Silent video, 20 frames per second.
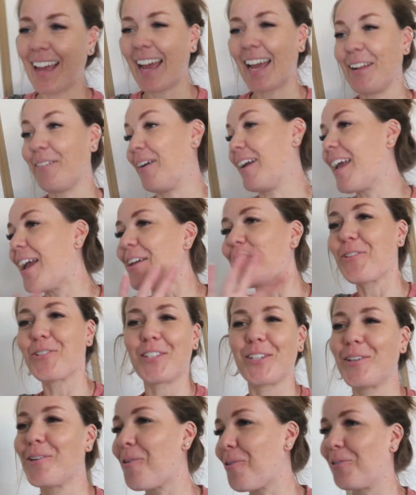Anyway, you'll
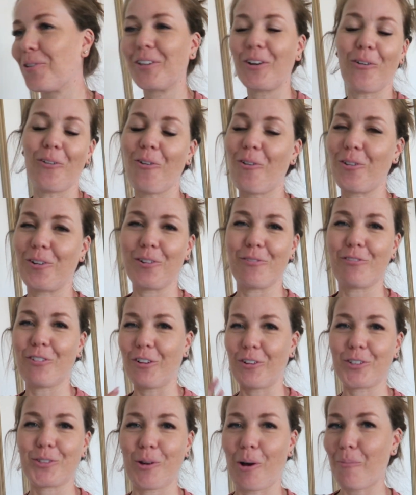see it all in a
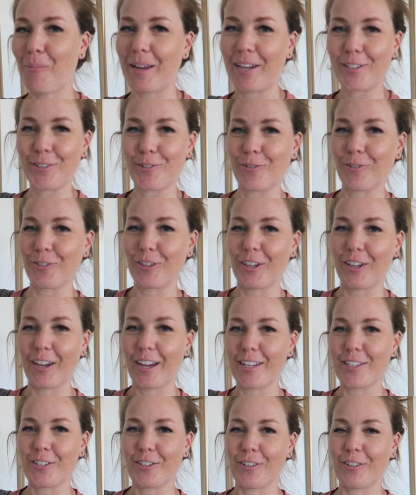vlog, so I'll make sure that
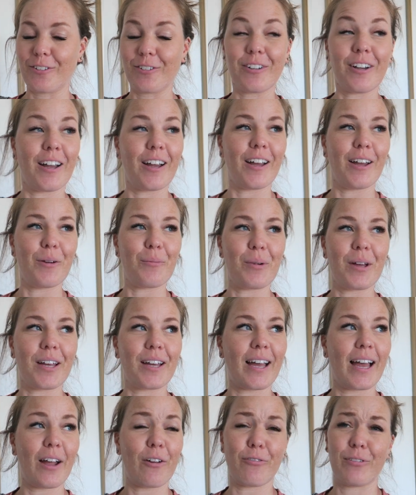I do
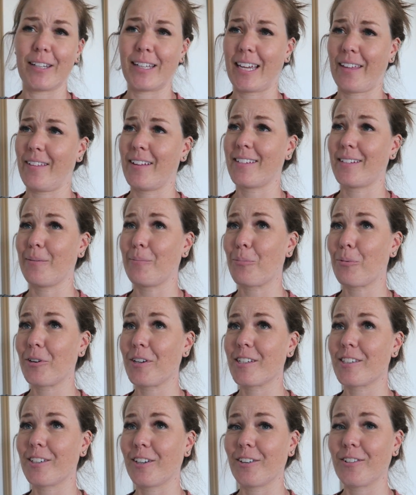hopefully get that done
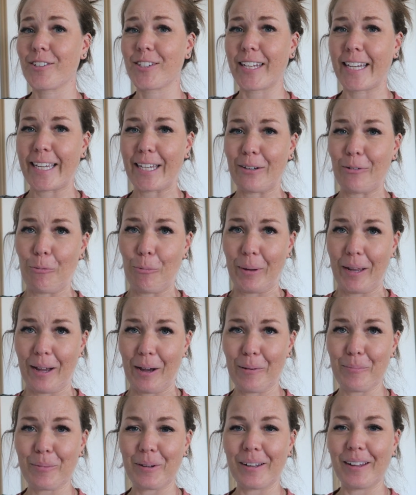pretty soon so it can all be
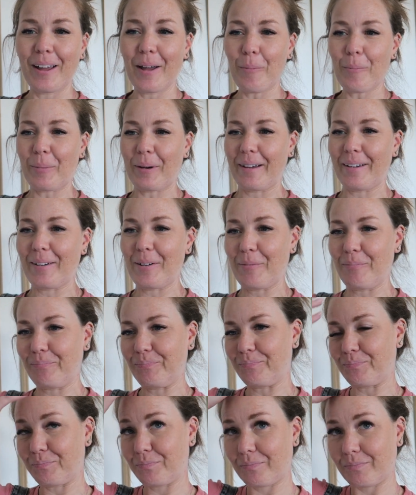up.
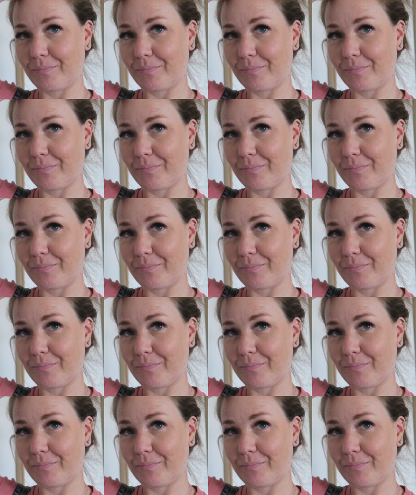But